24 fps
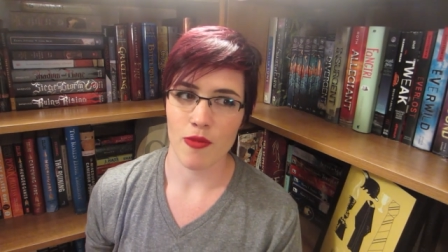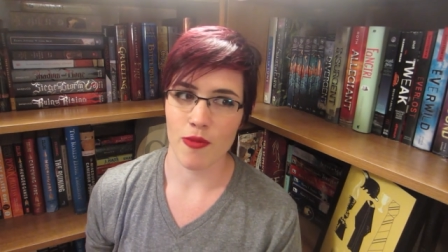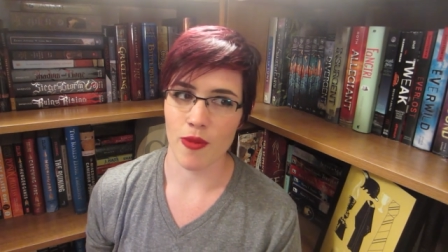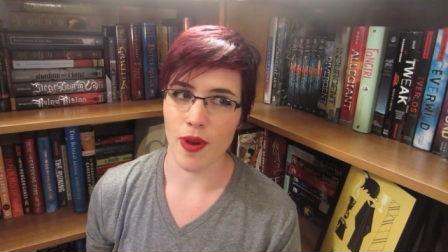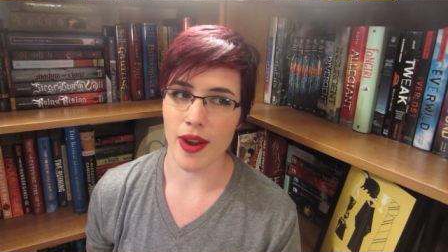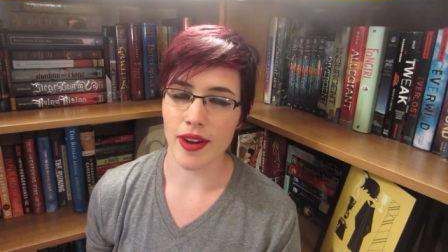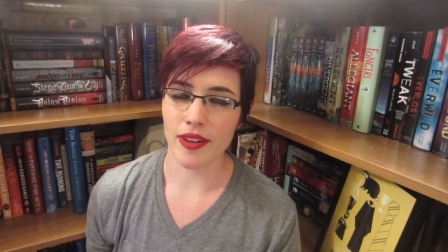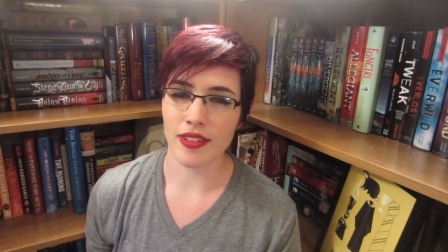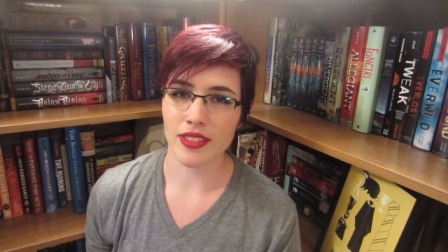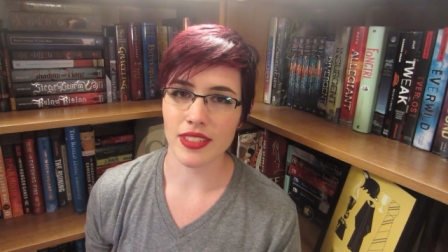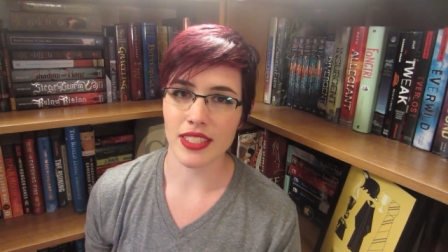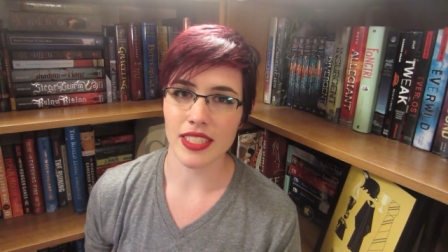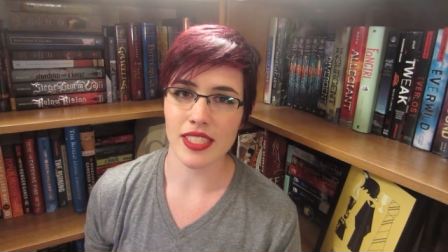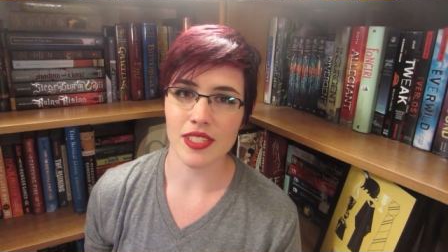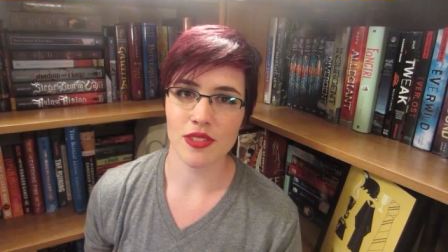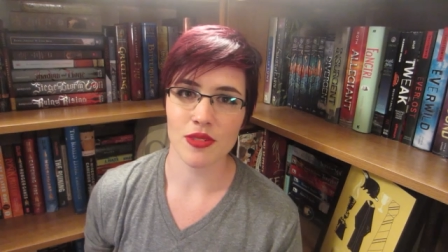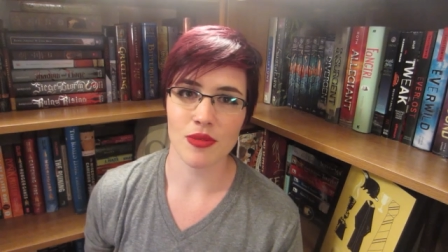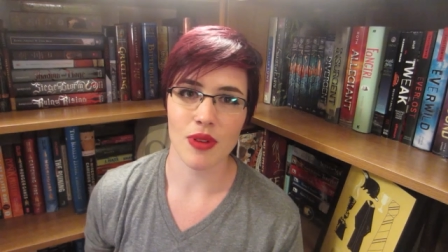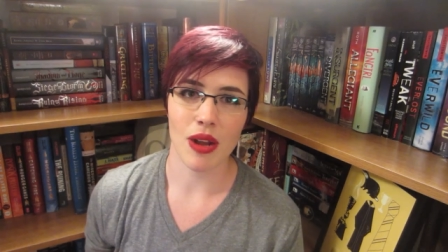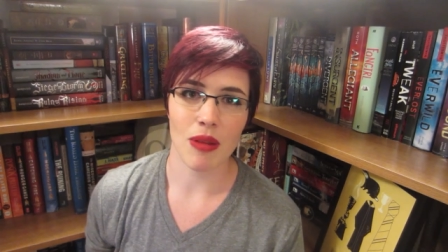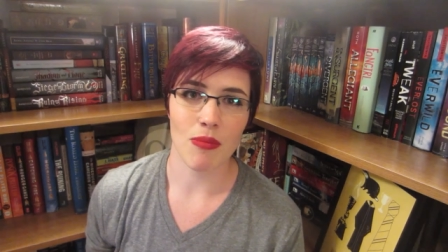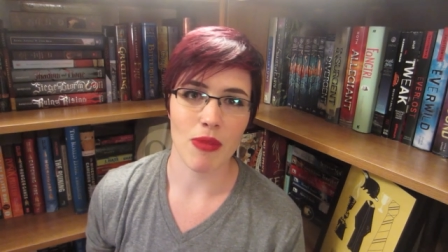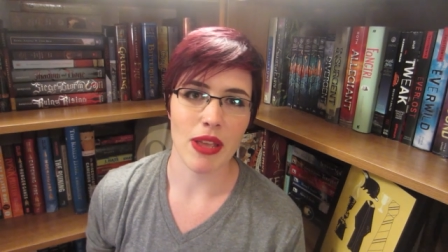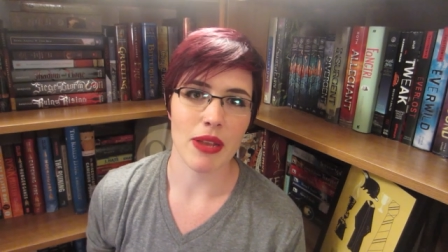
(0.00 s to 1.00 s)
Rarely
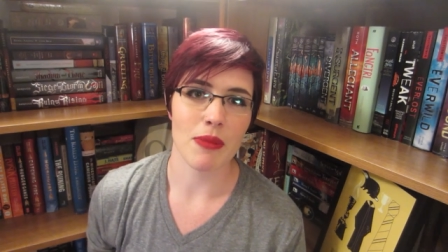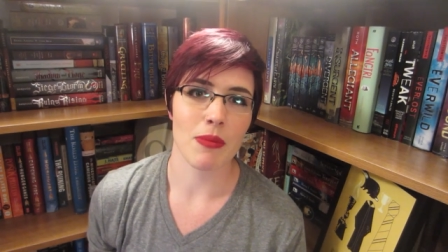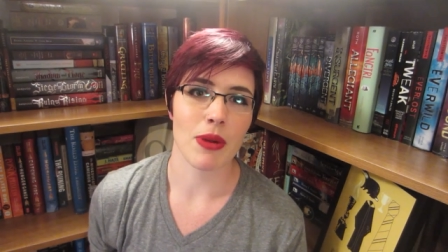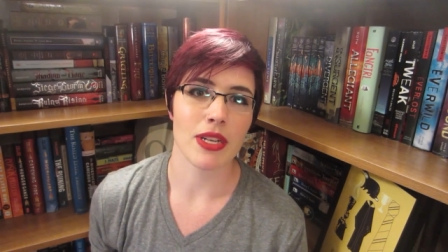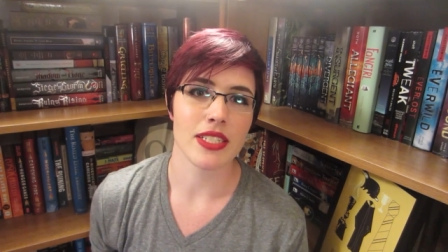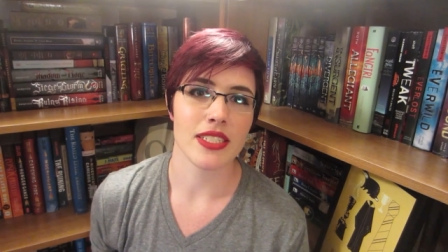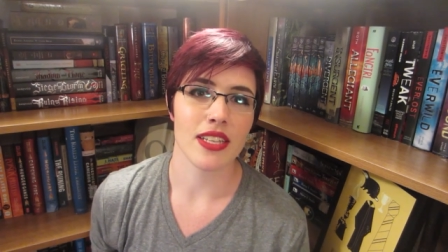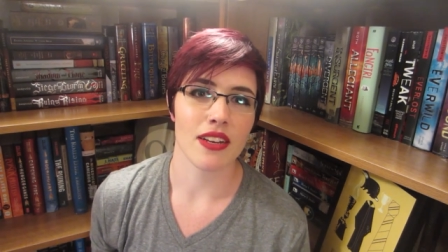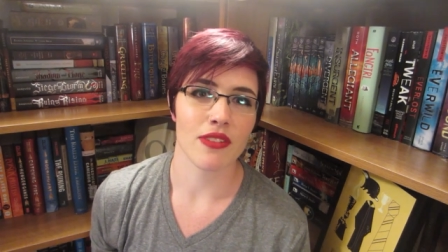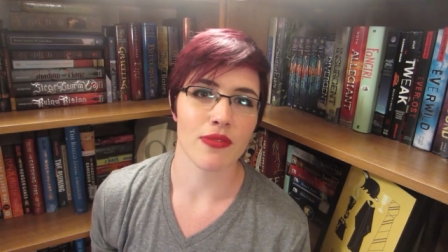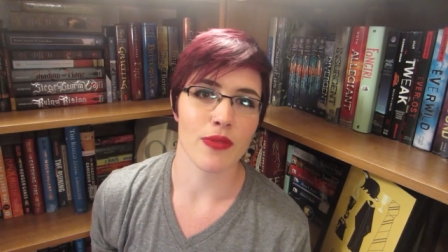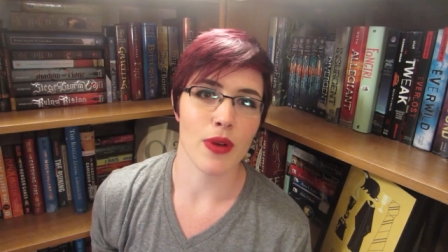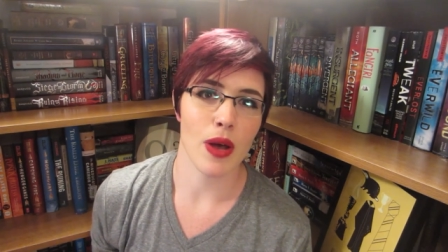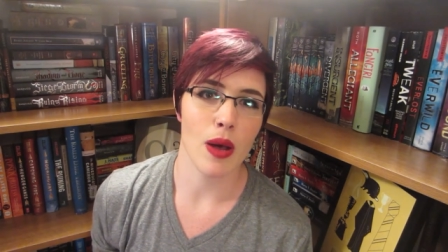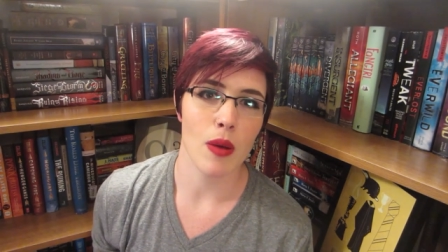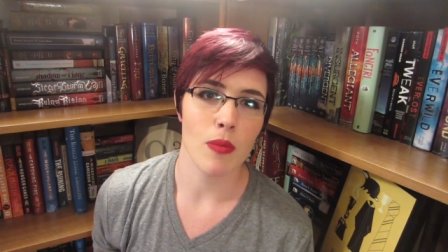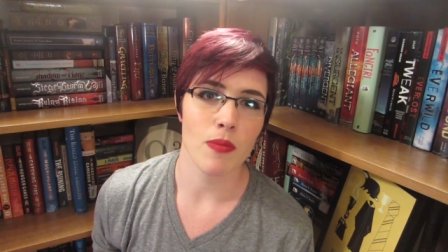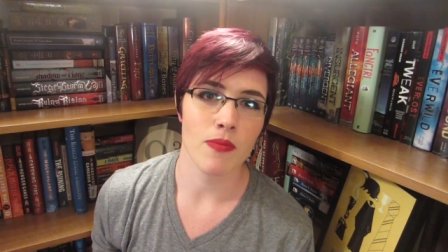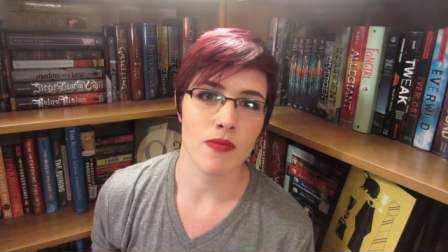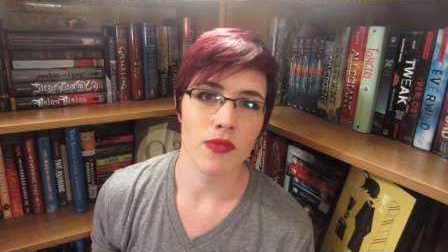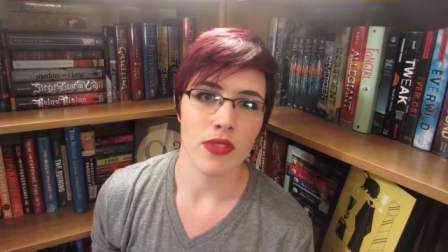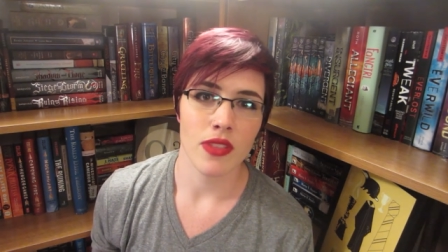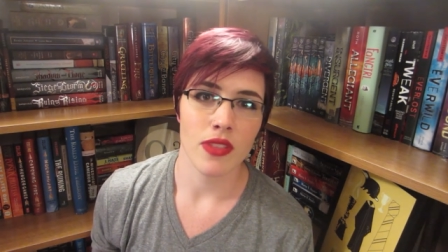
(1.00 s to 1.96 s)
do I make myself up.